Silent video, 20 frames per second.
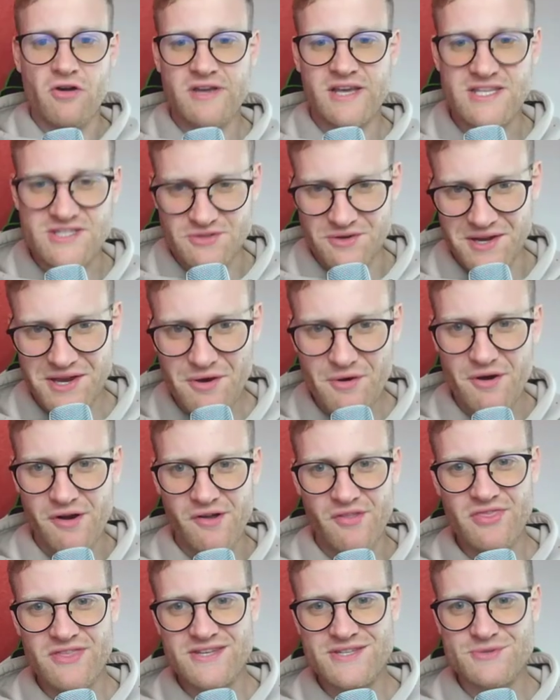Okay, so here
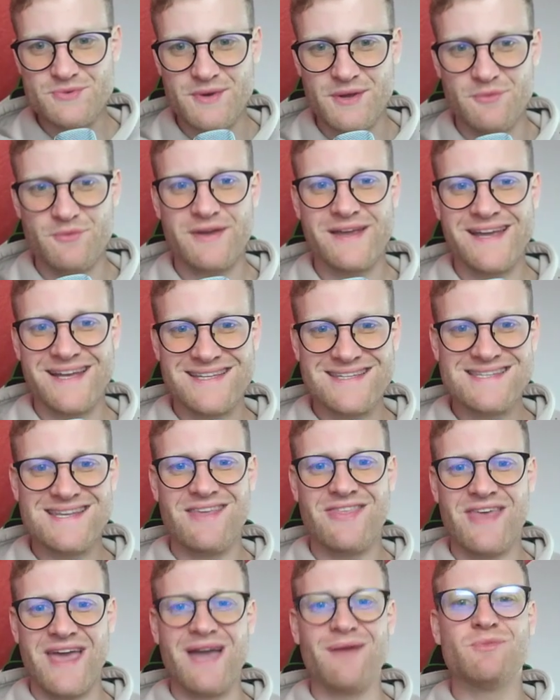on the screen, we can
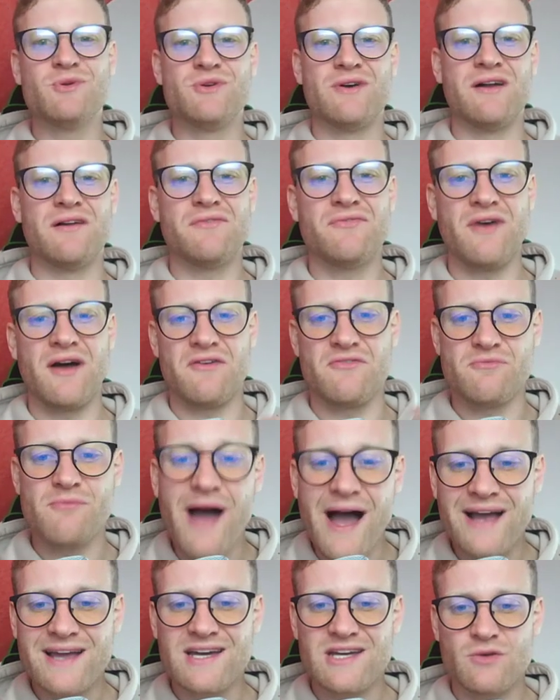see the MQL5
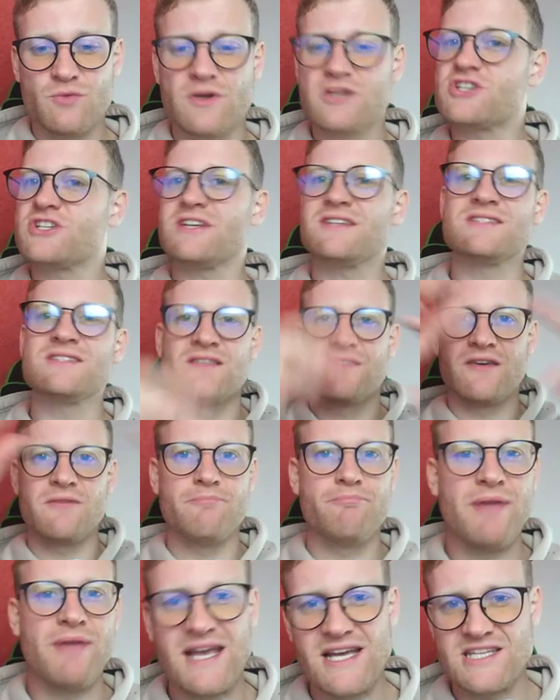market, which is the
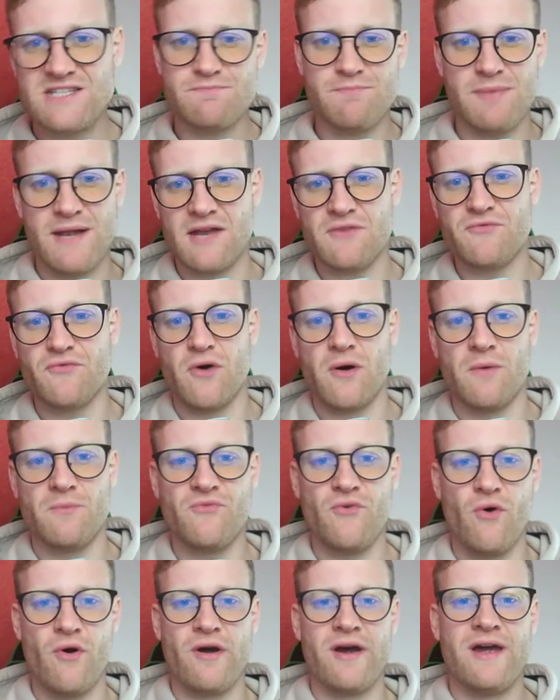biggest platform
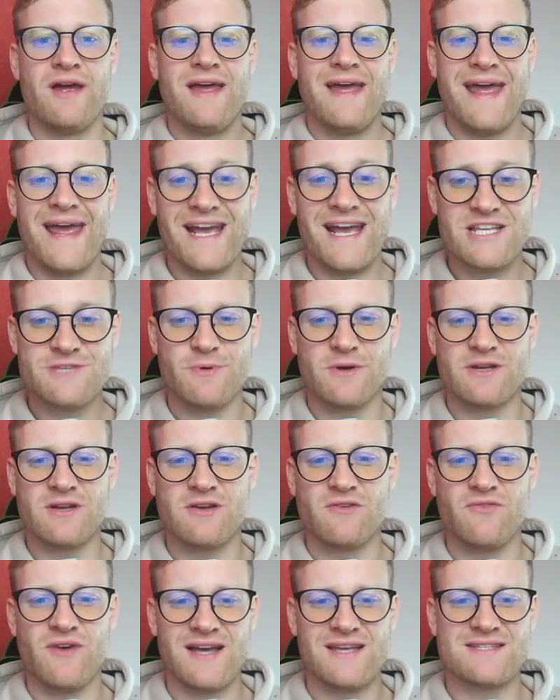for expert
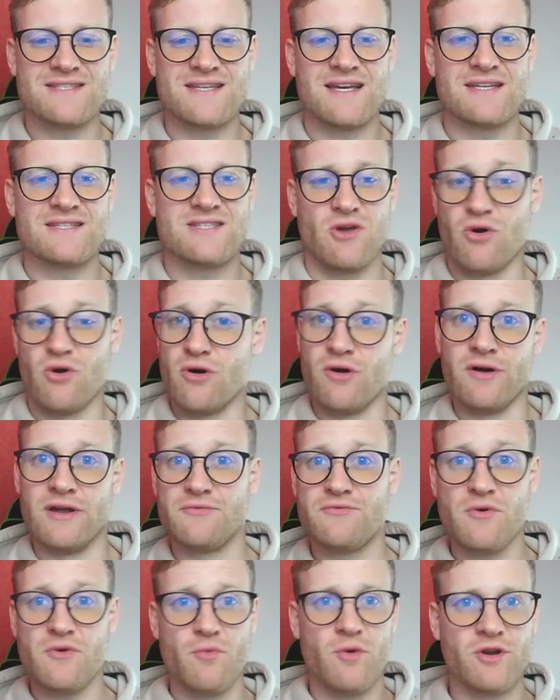advisors, or
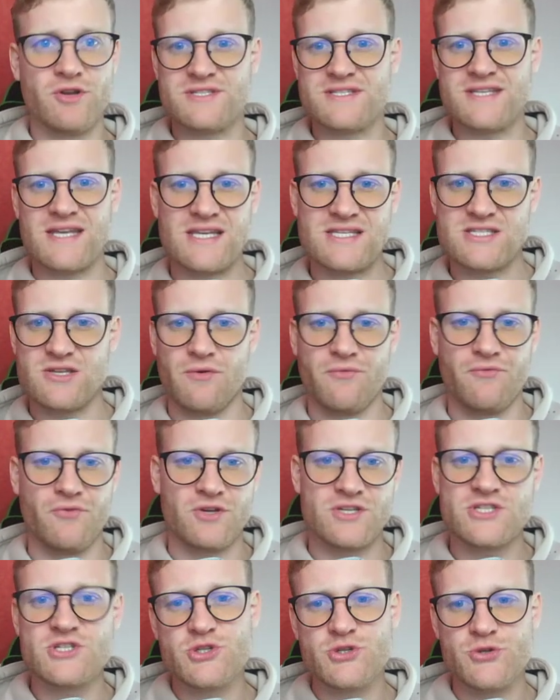if you want to say so,
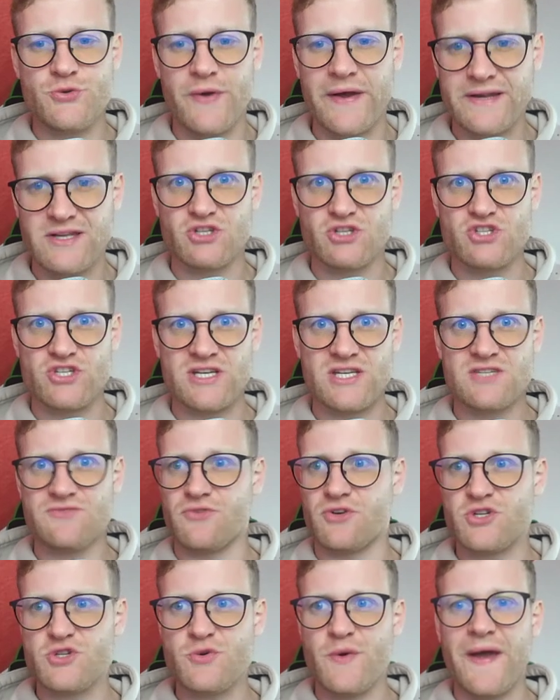for strategies,
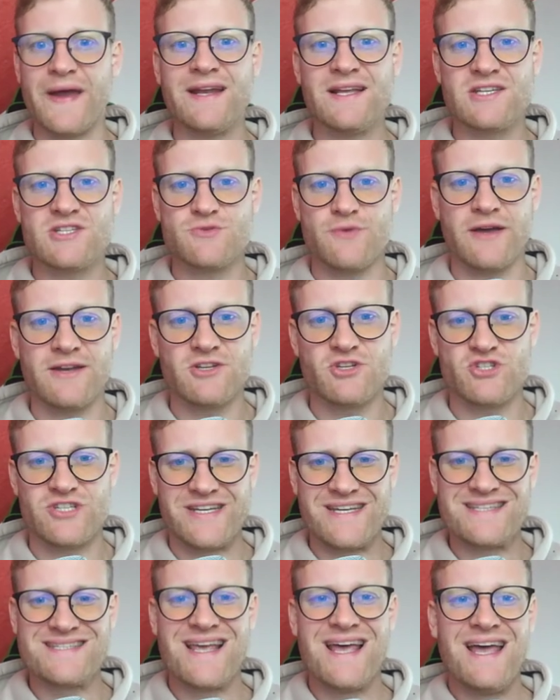for trading
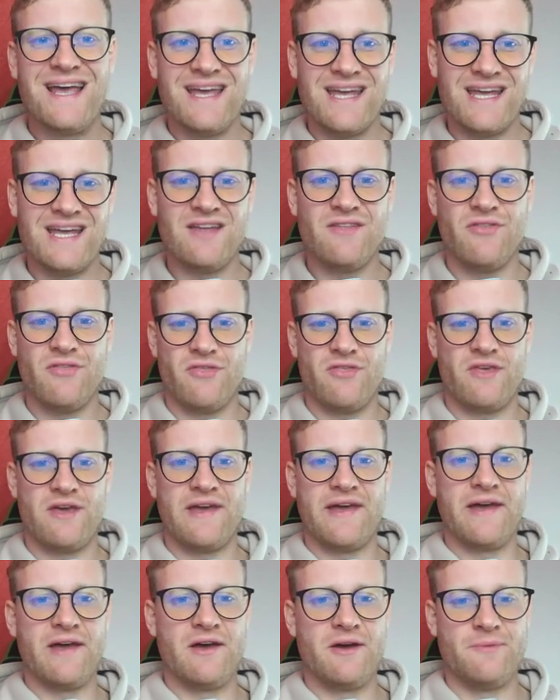strategies in
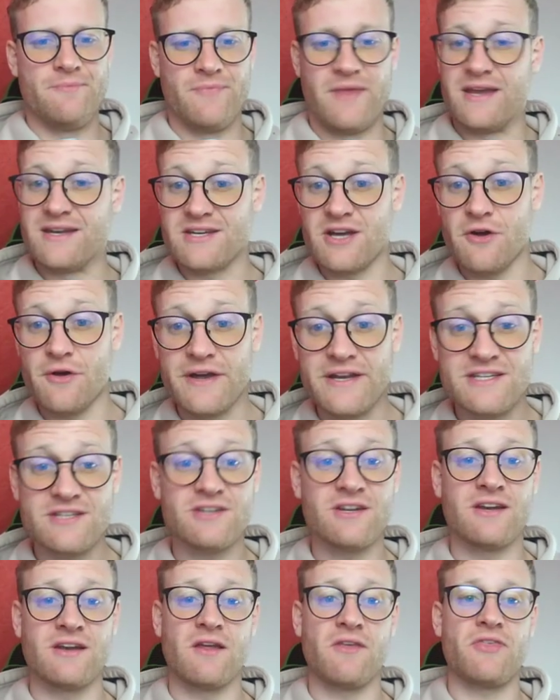the entire
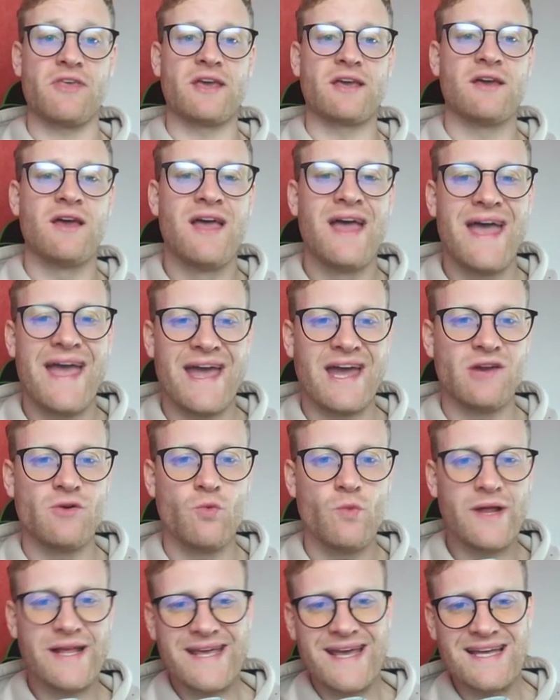internet, I think.
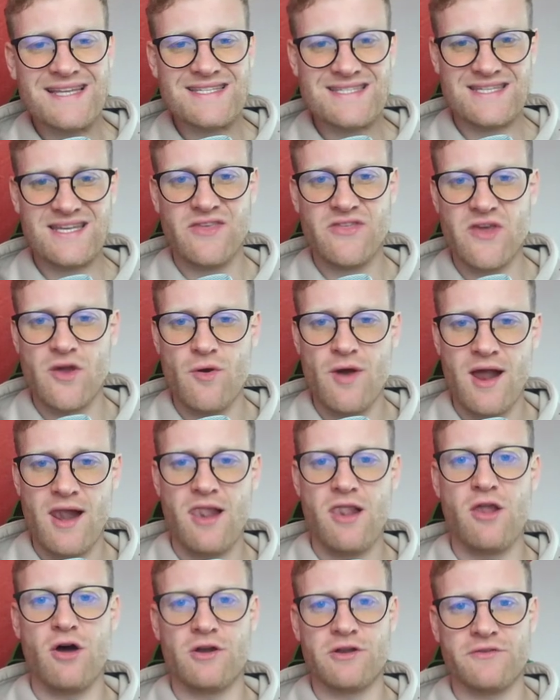And we can see there are a
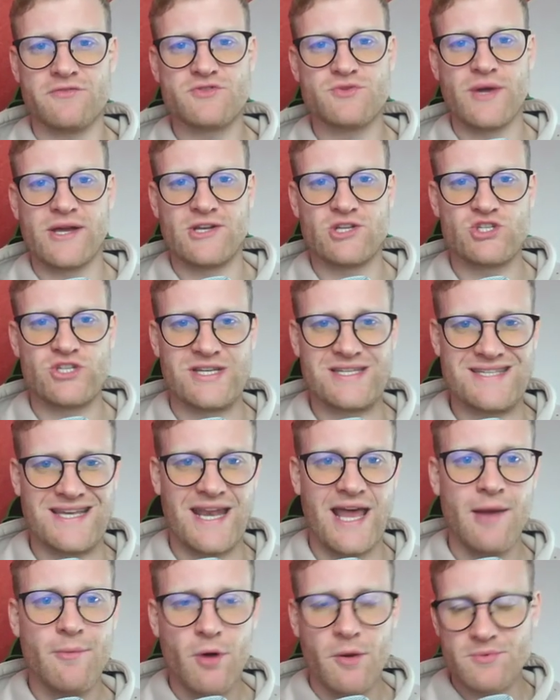lot of strategies,
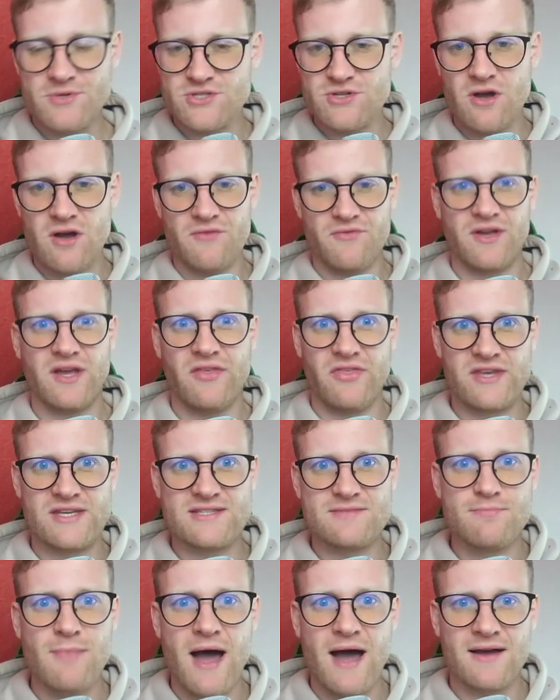and I'm observing
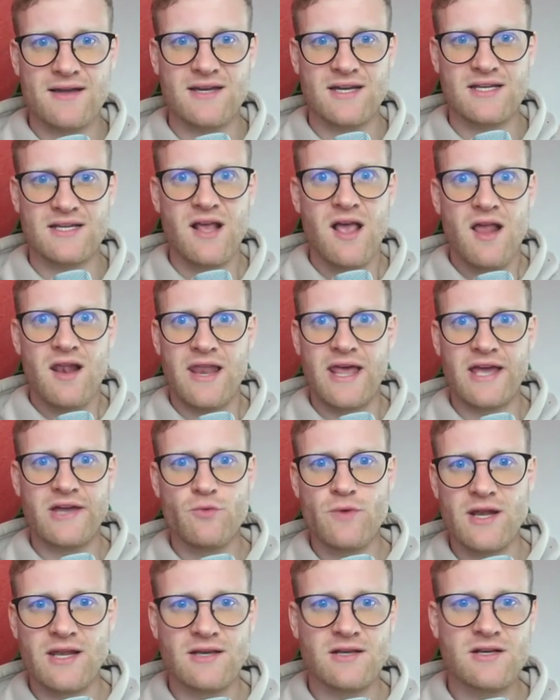this market like
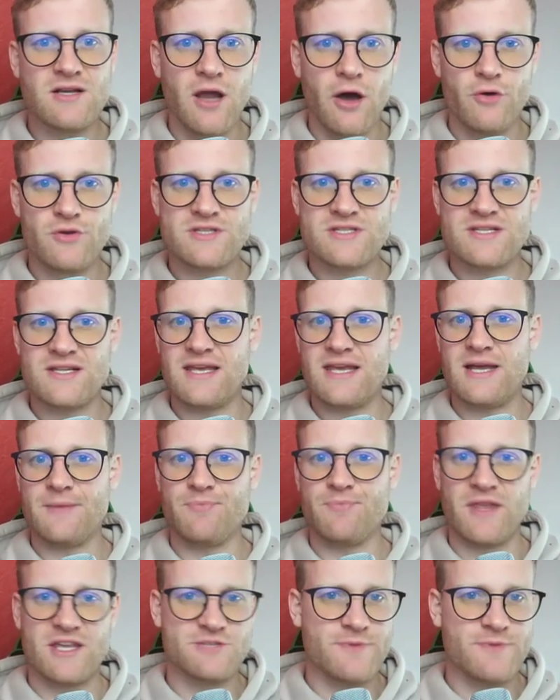really closely,